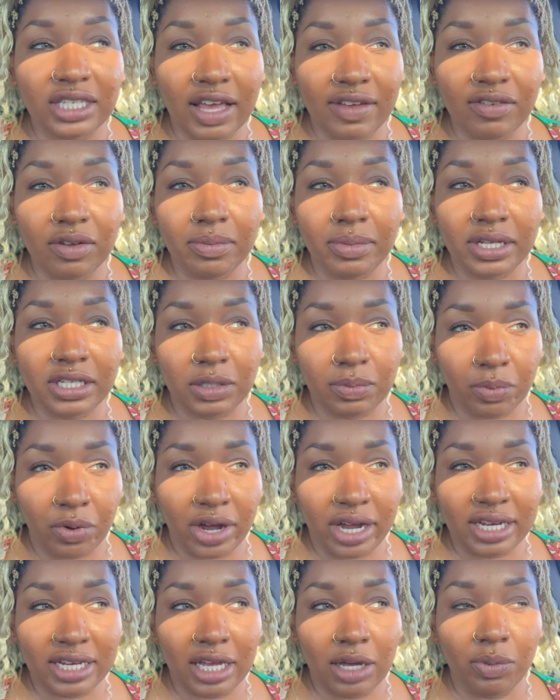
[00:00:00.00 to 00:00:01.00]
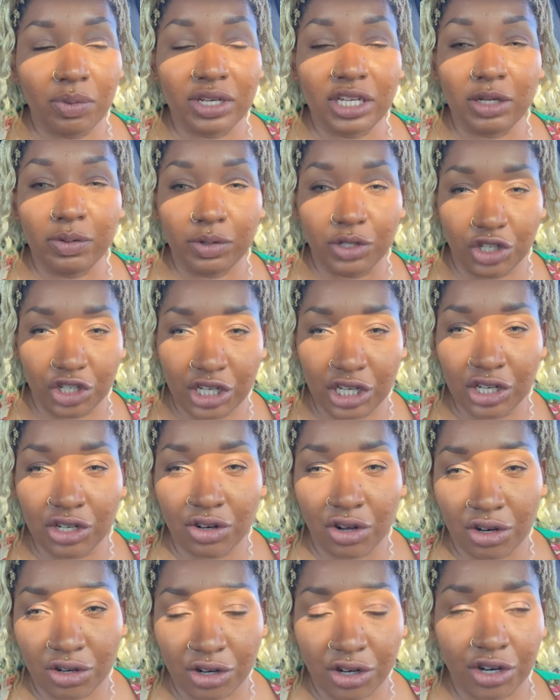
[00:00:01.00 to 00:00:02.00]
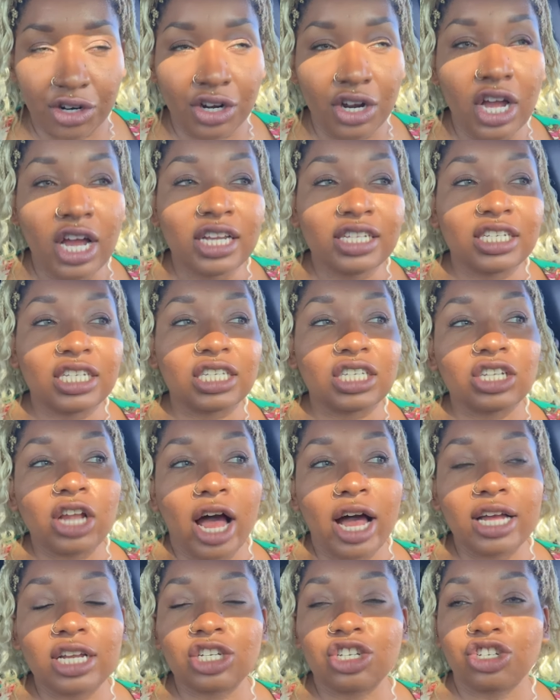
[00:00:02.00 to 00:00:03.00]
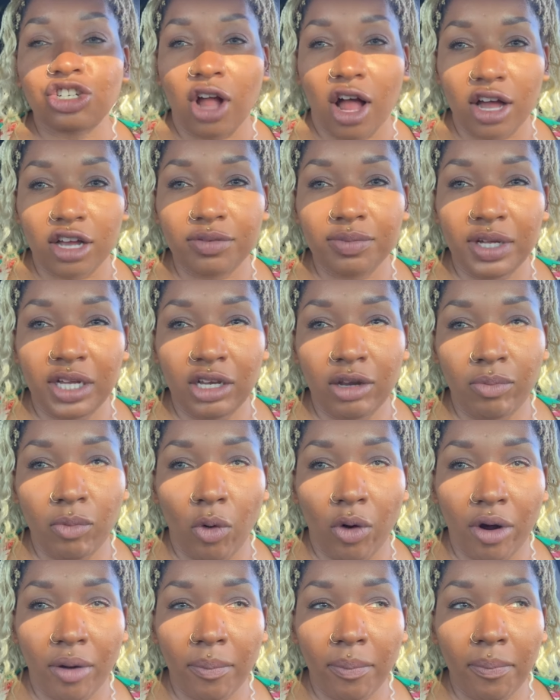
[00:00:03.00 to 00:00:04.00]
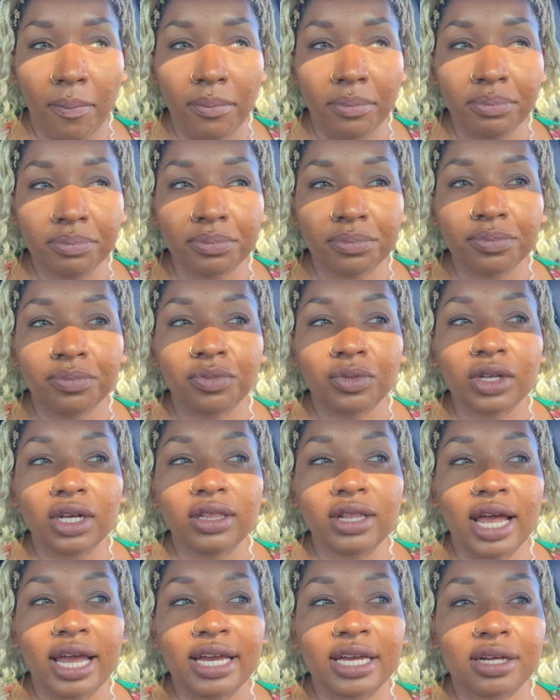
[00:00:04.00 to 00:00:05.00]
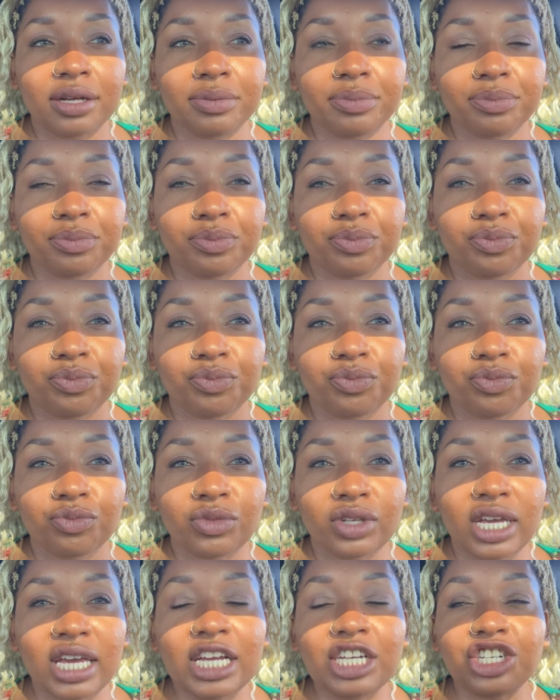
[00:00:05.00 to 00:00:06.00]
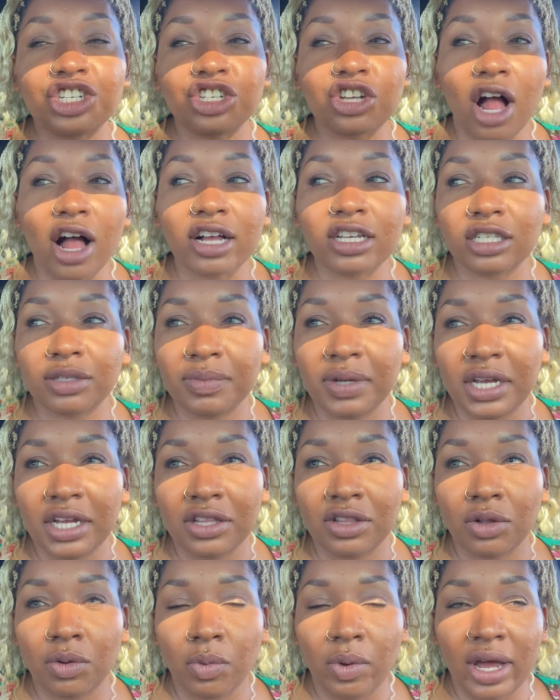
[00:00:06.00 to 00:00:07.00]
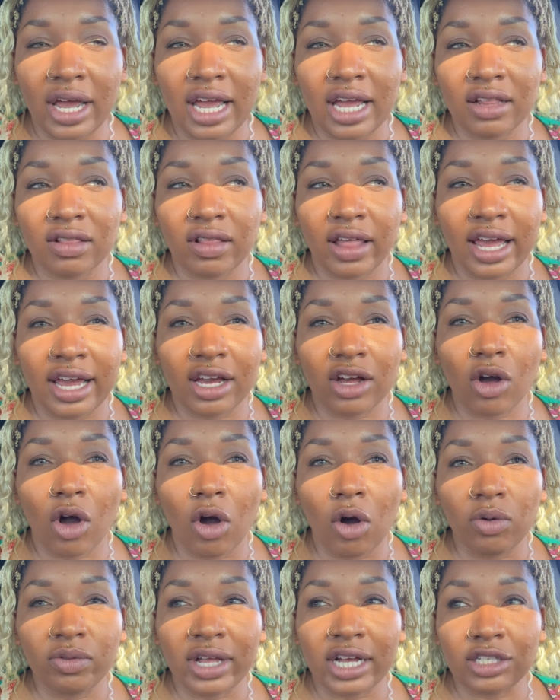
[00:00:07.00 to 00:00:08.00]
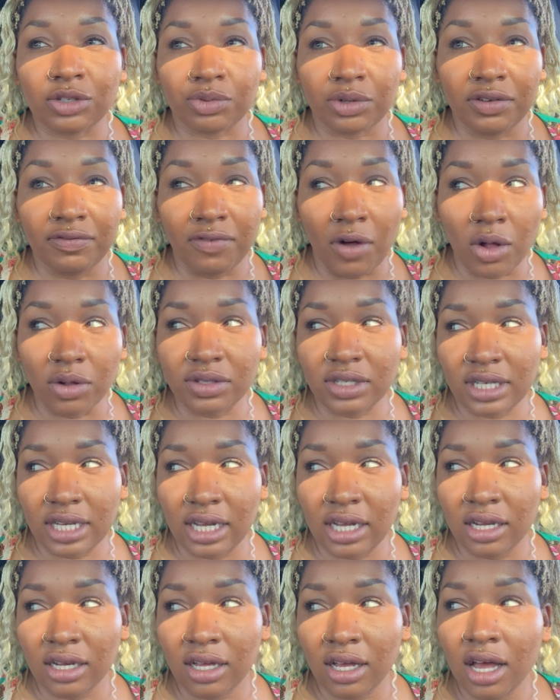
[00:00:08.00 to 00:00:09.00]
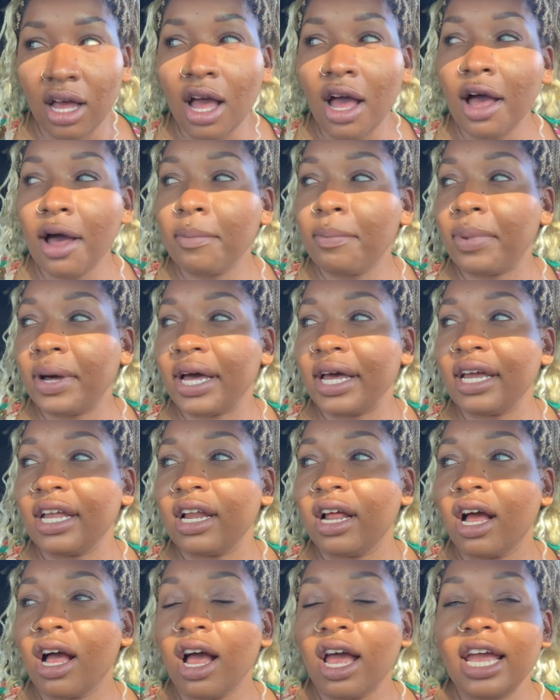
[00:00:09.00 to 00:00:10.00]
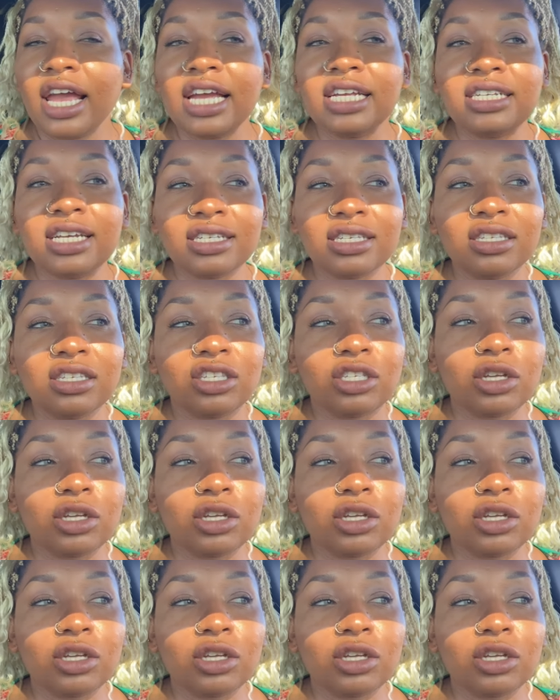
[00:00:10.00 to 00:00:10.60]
7 months pregnant when he was cheating on her does not shock me anymore. Like, it shocks me in the way like, oh, that's revolting, but it doesn't